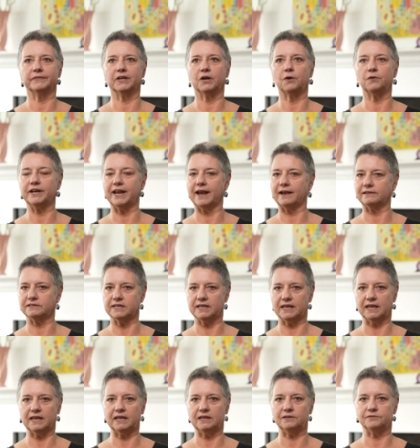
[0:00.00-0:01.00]
going out to
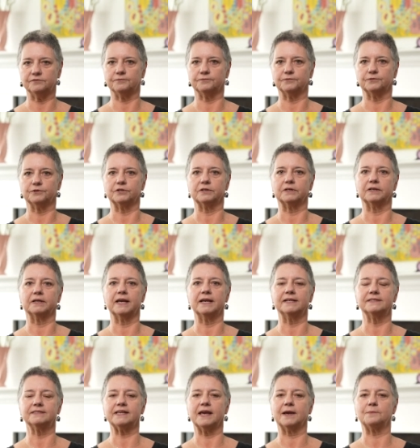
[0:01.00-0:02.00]
eat, for
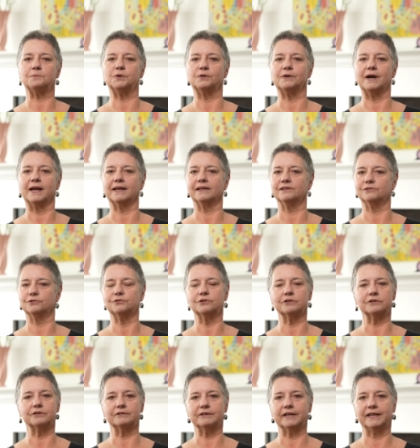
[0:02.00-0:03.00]
example, I can
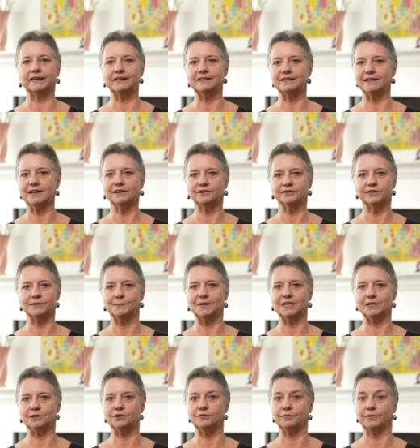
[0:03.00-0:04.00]
order anything on the
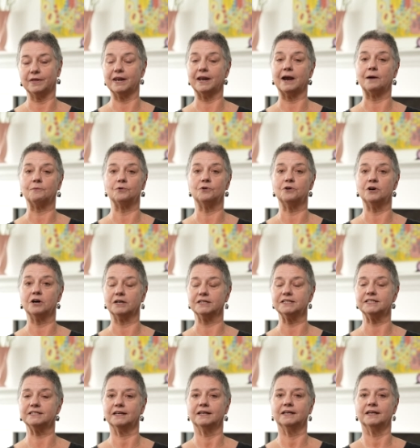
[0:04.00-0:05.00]
menu that I
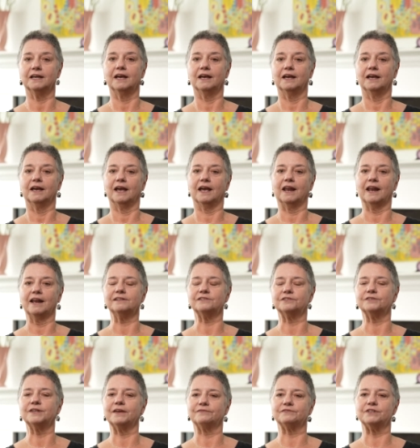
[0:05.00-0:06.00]
want, and I
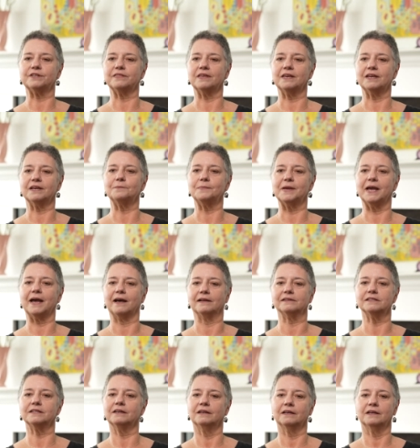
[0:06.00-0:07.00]
don't have to think
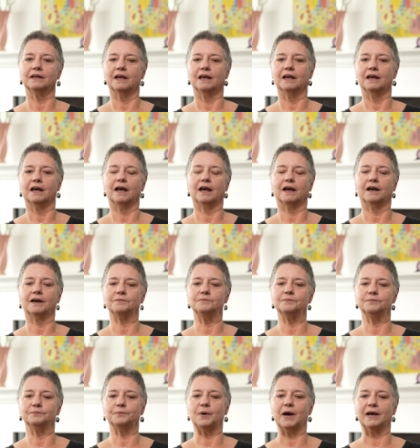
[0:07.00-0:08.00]
about
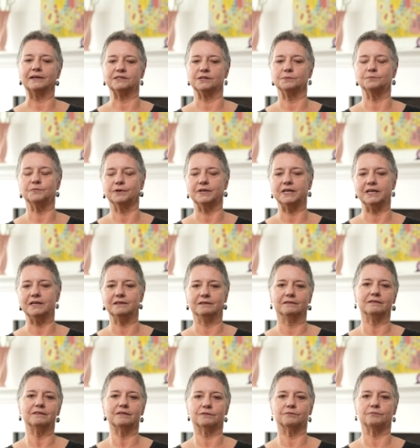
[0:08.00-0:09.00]
um, possibly
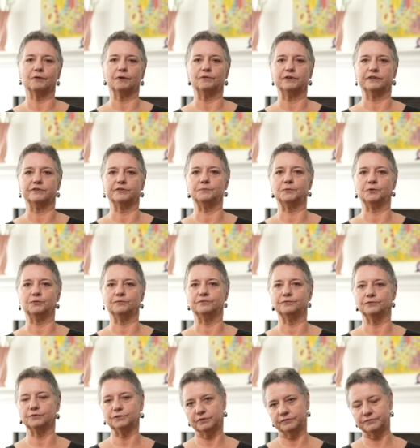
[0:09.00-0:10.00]
throwing a
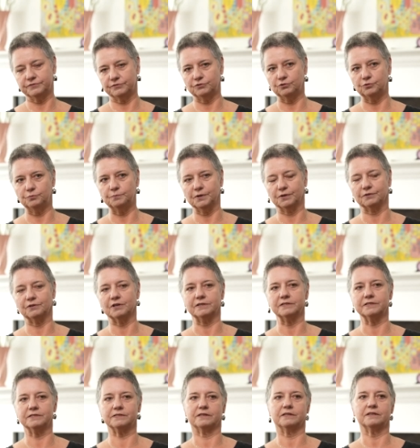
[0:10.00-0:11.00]
spoonful of soup
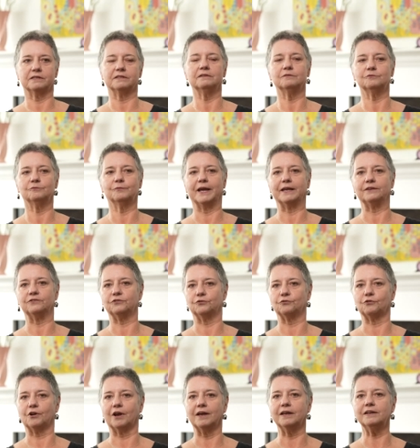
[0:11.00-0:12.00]
across the
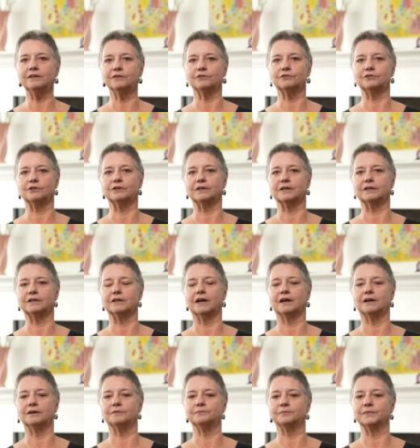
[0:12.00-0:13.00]
restaurant or
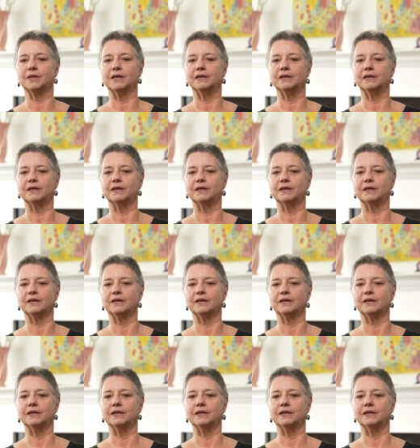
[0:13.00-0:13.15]
um,